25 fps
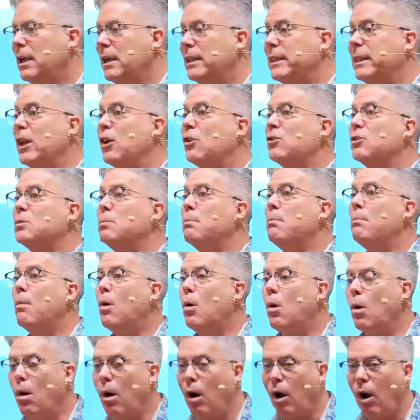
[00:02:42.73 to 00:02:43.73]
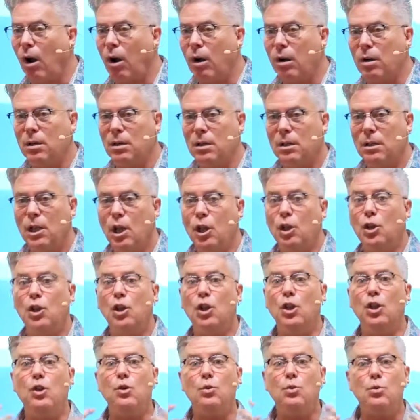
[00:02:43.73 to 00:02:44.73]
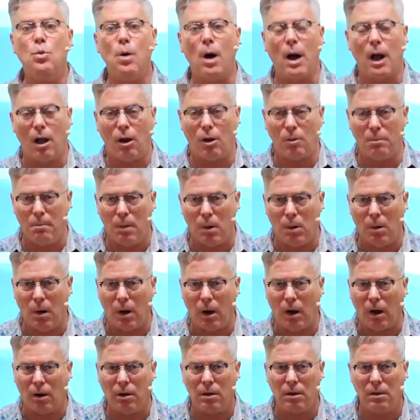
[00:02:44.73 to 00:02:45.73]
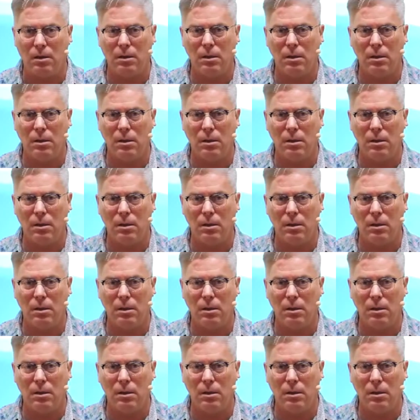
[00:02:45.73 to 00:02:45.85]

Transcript: There's more. You are more.